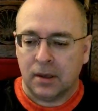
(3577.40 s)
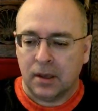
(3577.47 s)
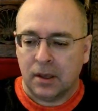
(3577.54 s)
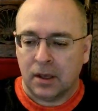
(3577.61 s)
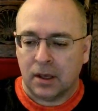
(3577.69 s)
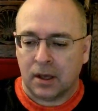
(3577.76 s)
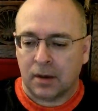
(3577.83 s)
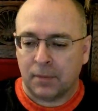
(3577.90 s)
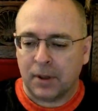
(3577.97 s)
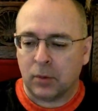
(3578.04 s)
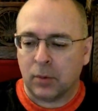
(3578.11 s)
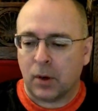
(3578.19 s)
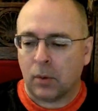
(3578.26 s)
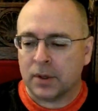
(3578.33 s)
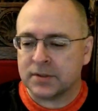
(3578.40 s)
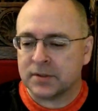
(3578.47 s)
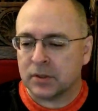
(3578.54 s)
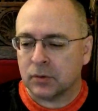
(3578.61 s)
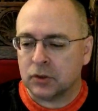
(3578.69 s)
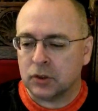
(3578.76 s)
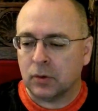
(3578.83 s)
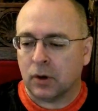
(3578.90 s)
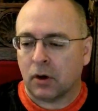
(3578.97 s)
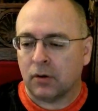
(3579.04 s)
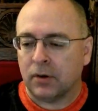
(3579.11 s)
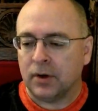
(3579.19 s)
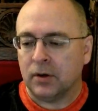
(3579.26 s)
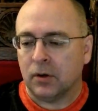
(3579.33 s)
Manuel wants to know, do you already
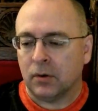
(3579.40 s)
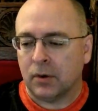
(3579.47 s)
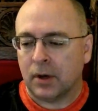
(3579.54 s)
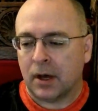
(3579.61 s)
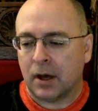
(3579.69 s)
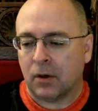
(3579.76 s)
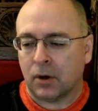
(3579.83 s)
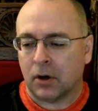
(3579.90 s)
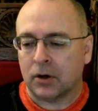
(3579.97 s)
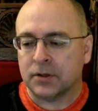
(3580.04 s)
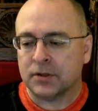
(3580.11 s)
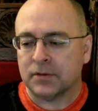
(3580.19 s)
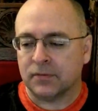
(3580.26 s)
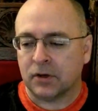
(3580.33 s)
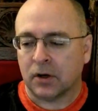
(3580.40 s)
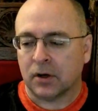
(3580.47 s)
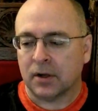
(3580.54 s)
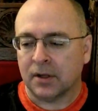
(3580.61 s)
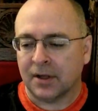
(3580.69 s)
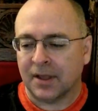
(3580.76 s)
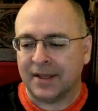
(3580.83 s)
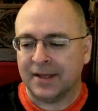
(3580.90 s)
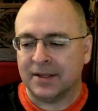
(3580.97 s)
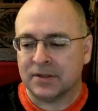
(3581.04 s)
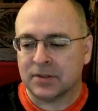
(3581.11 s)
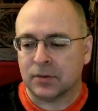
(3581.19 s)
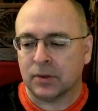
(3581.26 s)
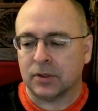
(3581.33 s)
know how Arts of Dark and Light is going
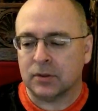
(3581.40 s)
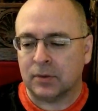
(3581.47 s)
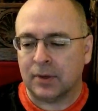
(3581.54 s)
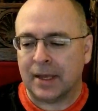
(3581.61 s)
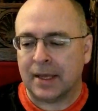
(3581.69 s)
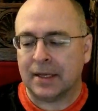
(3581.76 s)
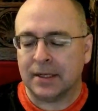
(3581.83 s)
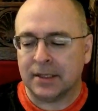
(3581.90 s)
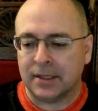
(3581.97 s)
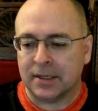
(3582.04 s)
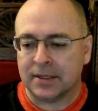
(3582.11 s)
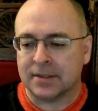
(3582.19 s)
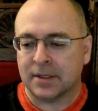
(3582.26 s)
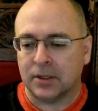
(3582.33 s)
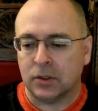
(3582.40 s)
to end? Yes, I do.